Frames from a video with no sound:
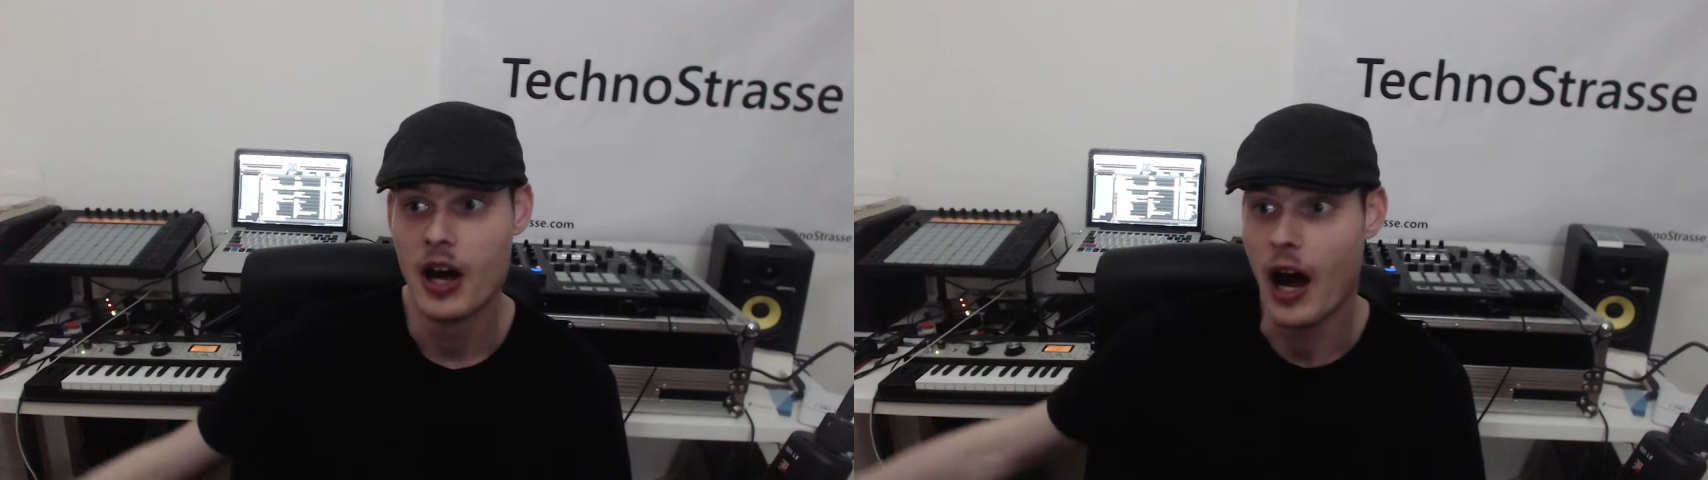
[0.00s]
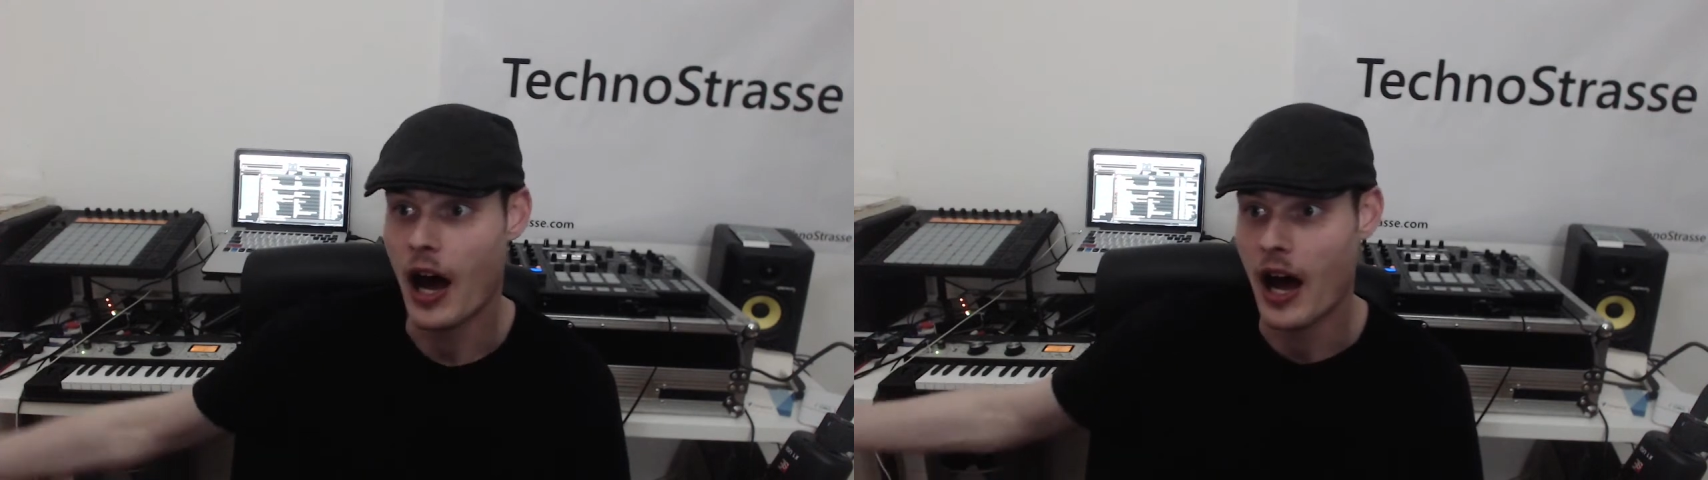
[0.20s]

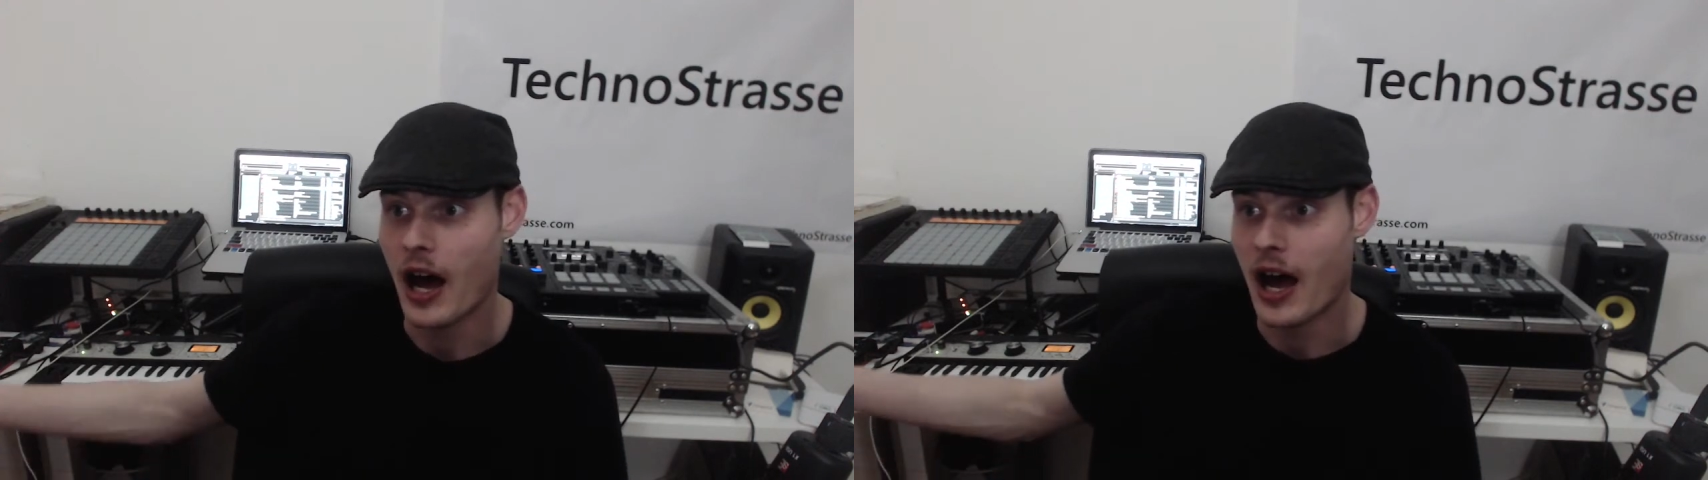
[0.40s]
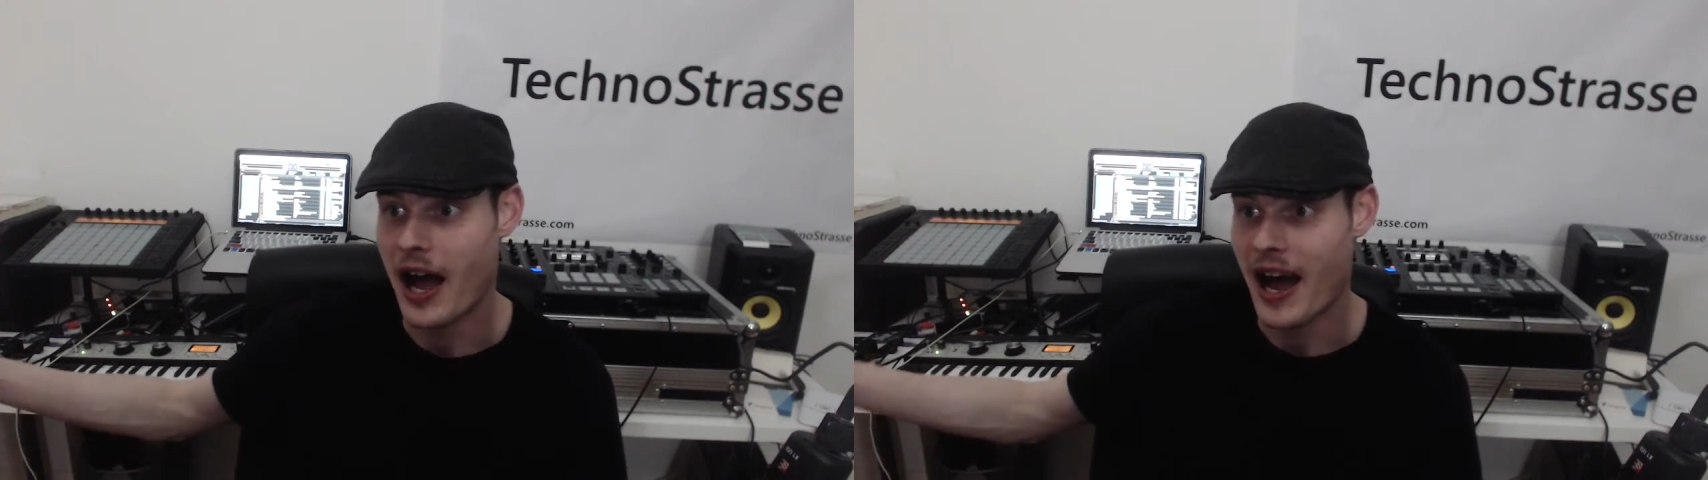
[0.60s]

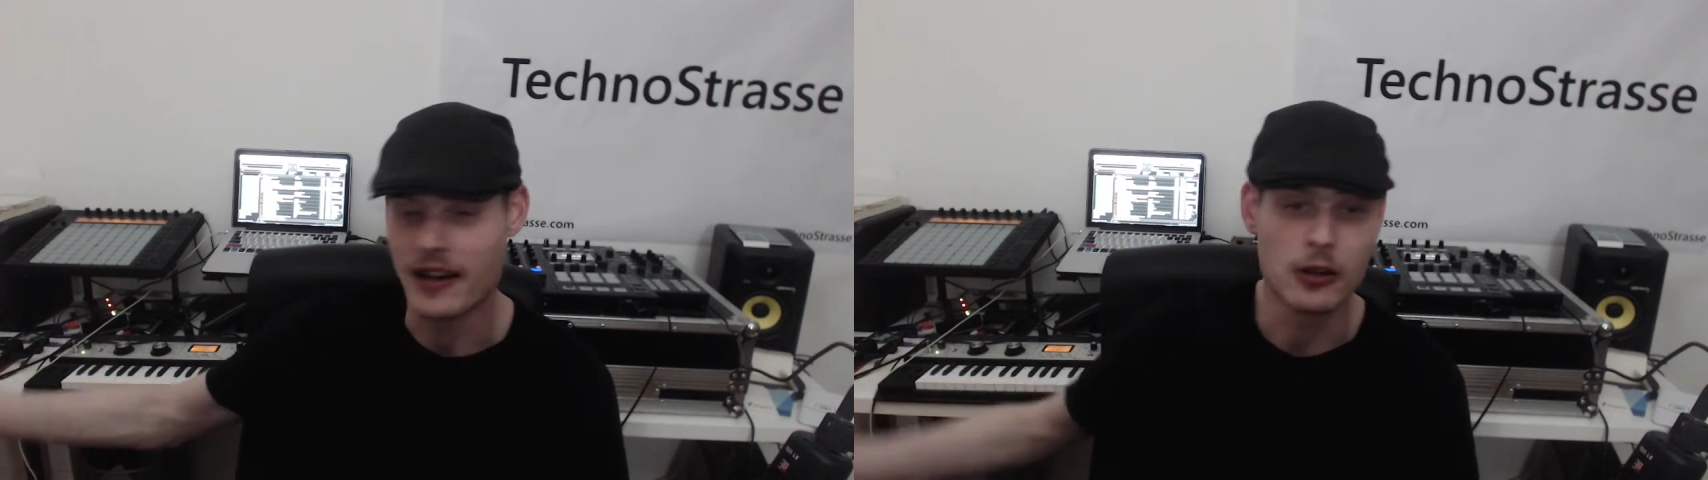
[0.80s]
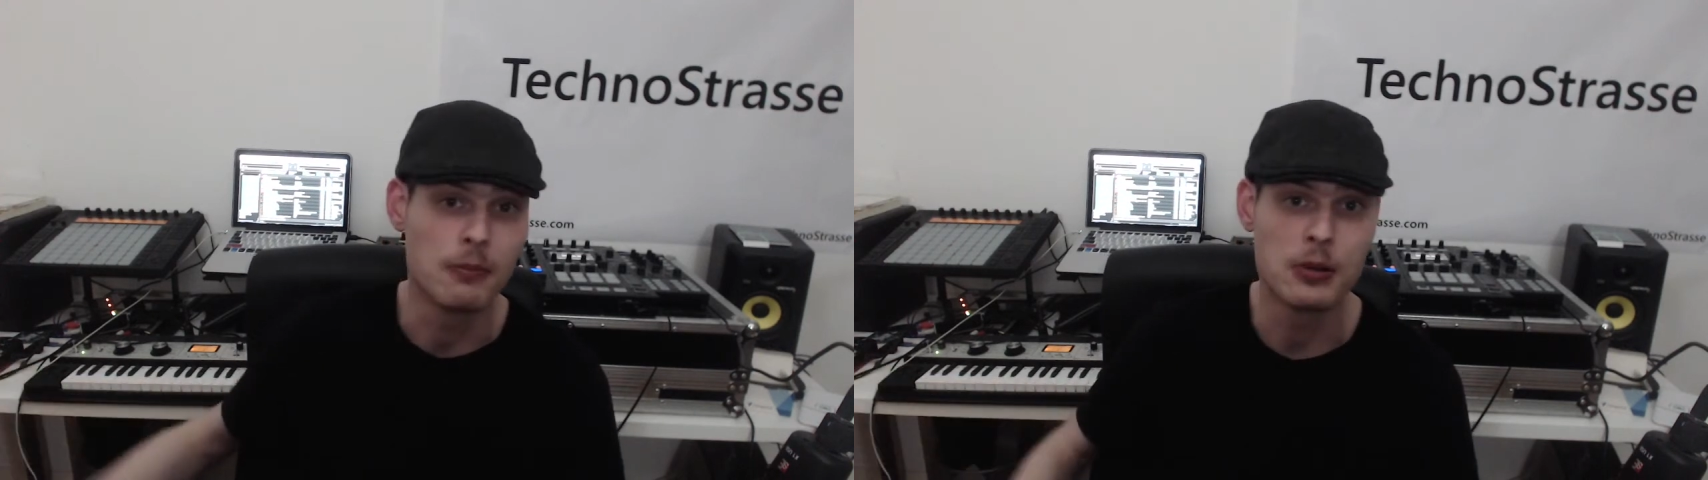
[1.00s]
and
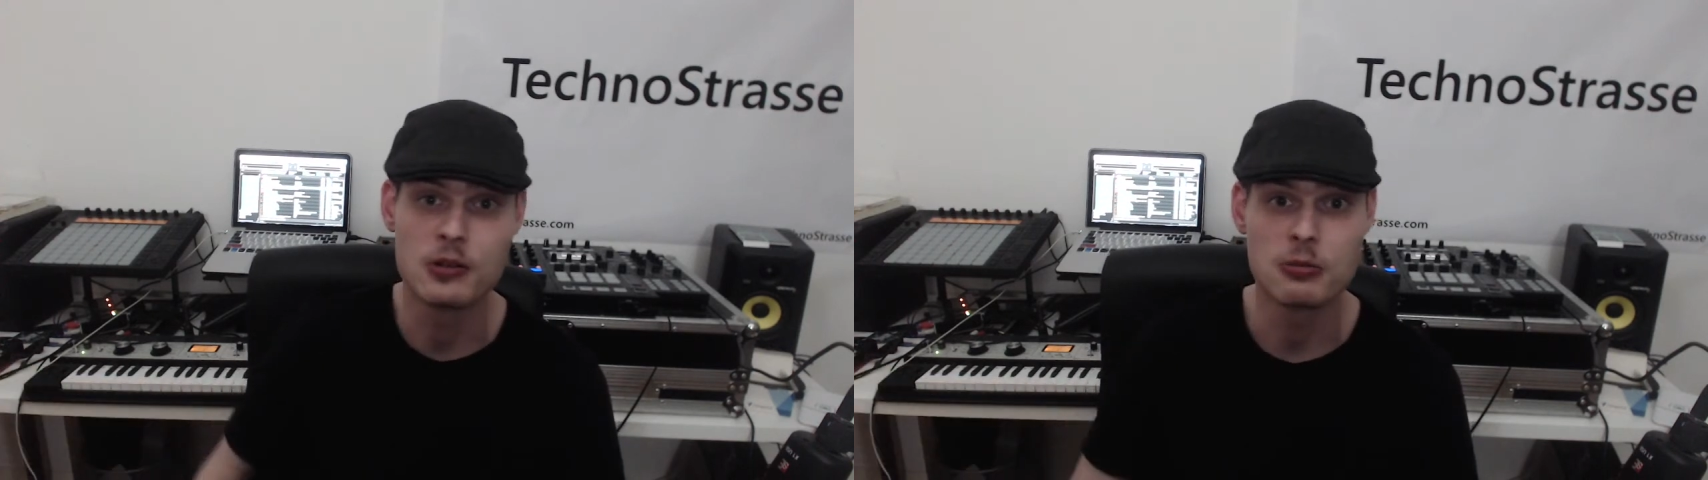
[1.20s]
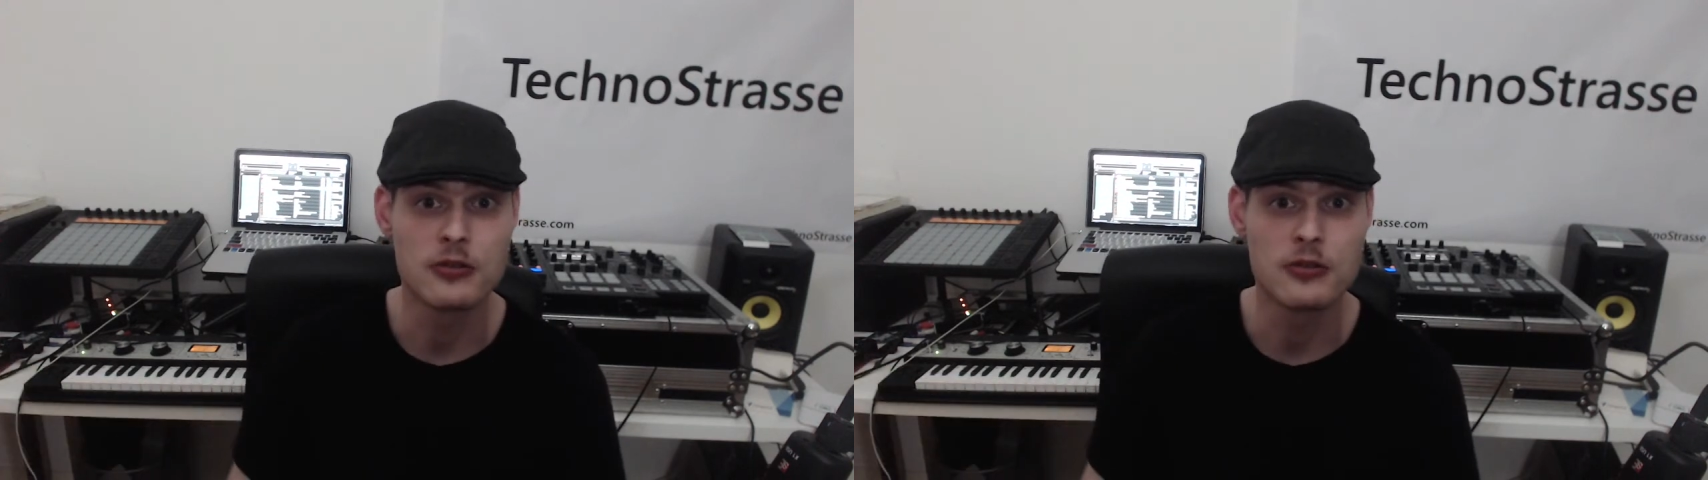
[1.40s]
a computer